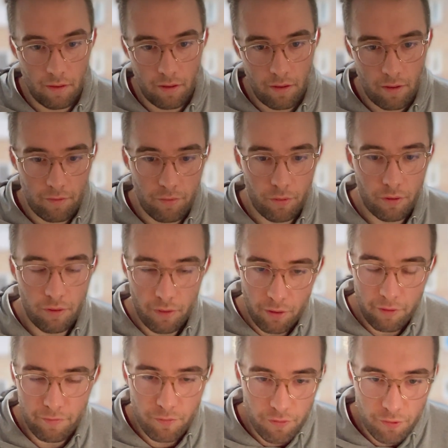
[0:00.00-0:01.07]
If you
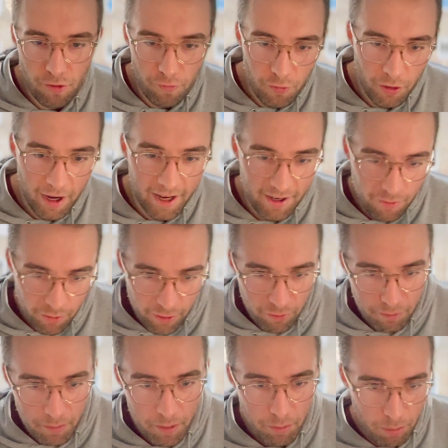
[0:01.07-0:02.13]
can't decrypt
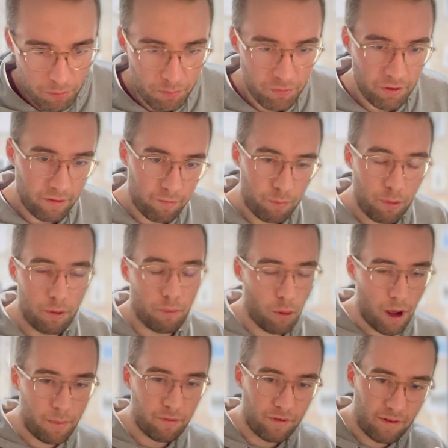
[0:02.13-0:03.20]
them themselves, but
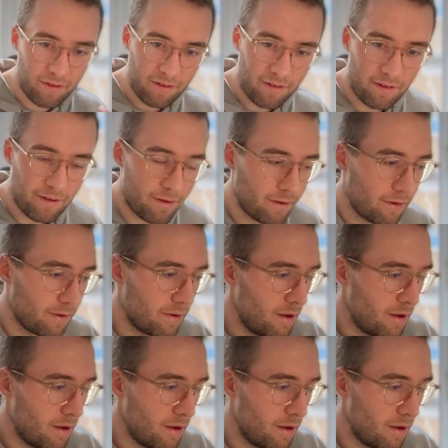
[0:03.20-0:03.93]
perhaps this is